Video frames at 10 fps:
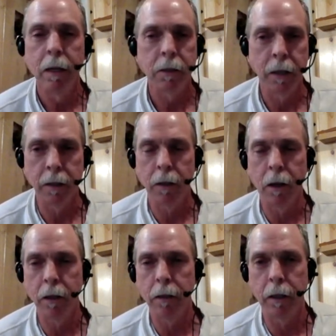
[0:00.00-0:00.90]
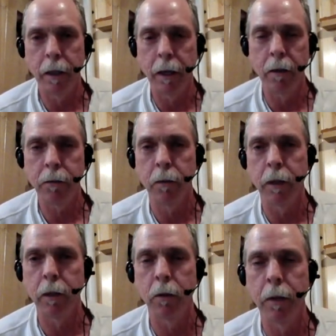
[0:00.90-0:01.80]
send it on into Gail through
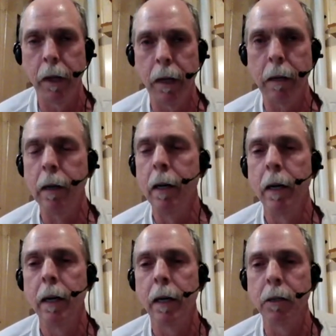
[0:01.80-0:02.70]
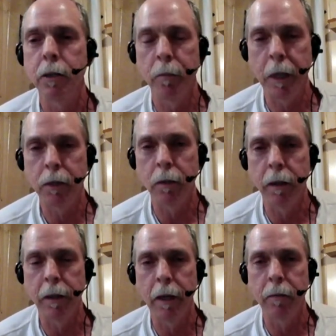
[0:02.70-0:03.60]
the Q&A and she'll make sure
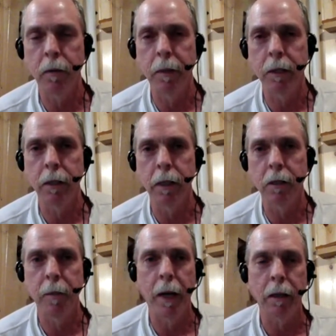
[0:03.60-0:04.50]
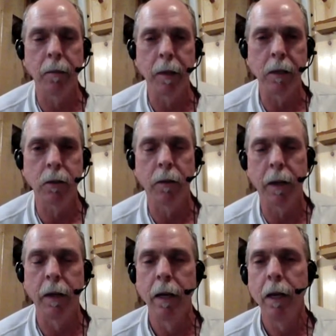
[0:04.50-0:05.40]
that that information gets back to me so
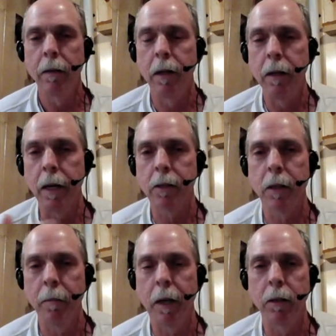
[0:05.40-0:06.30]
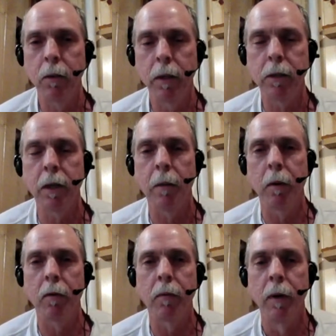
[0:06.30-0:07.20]
that the next time I do this
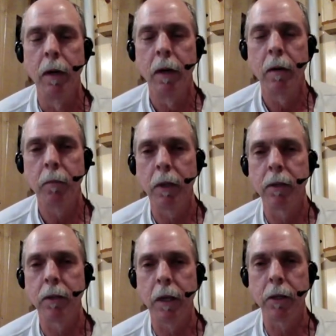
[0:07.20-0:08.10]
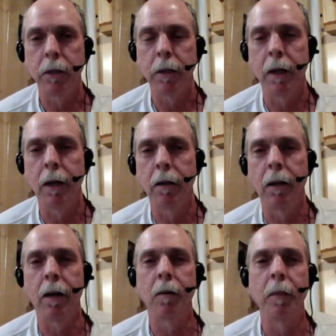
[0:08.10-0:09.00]
type of presentation, I'll,
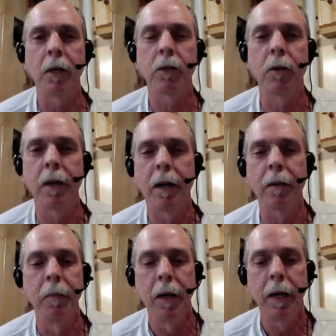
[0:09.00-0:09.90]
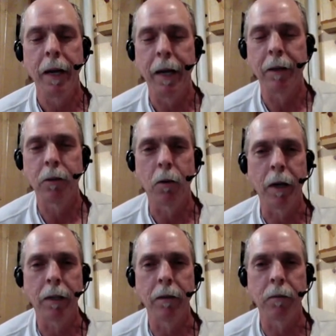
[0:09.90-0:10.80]
I'll make sure that I add
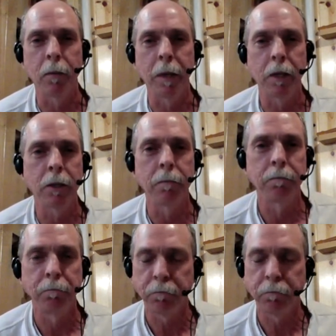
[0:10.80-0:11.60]
correct information.